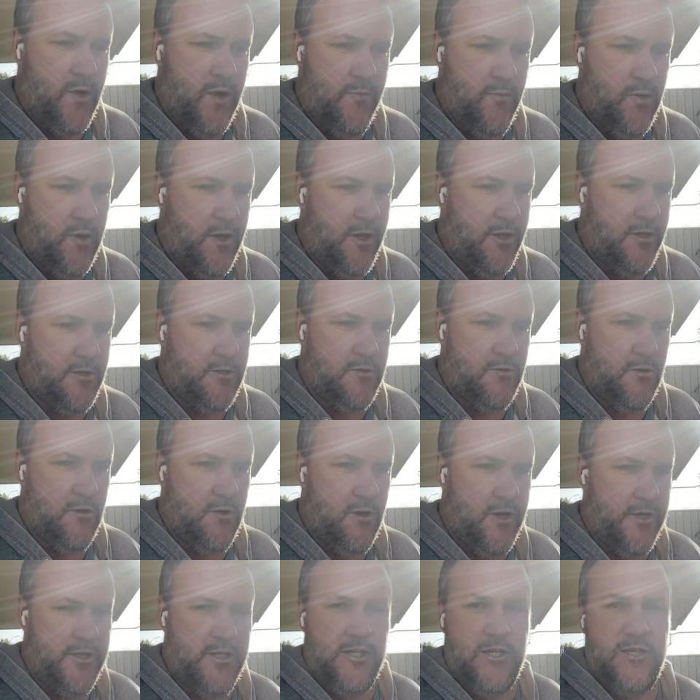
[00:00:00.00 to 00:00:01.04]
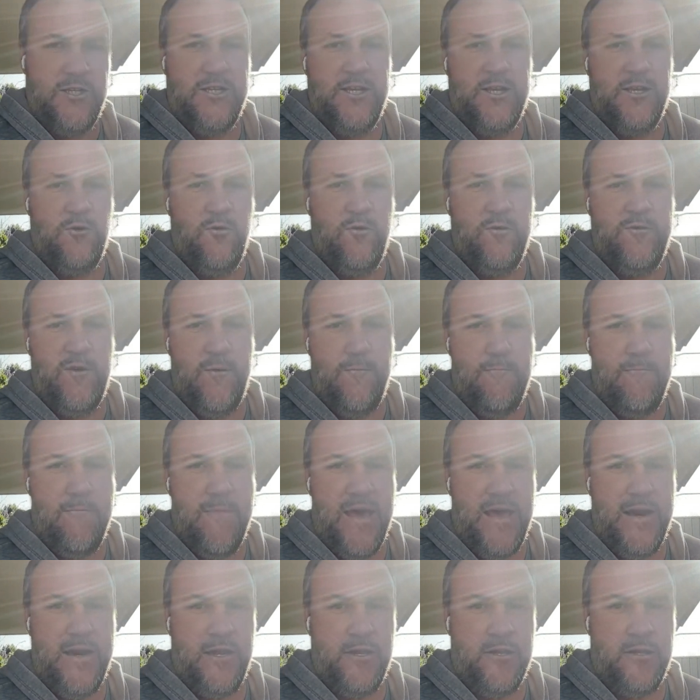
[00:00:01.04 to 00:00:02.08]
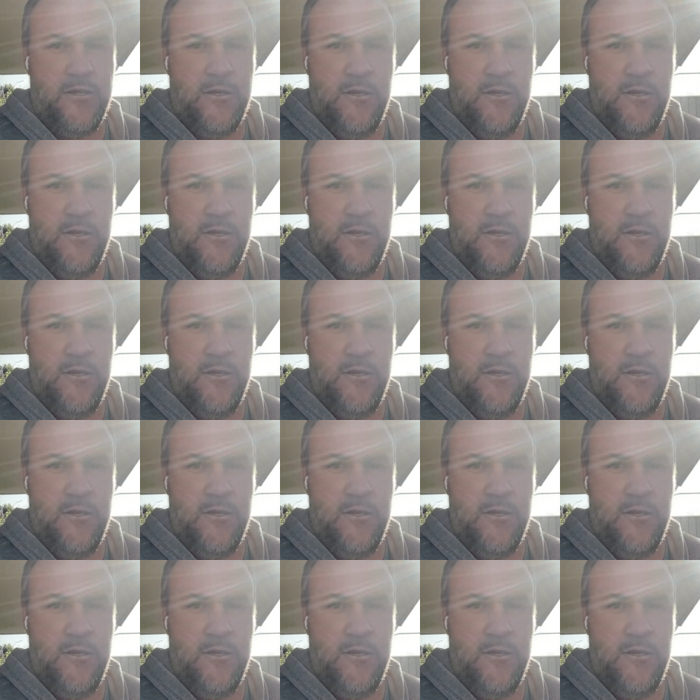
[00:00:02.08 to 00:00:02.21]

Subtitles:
place, I had to dig with a mattock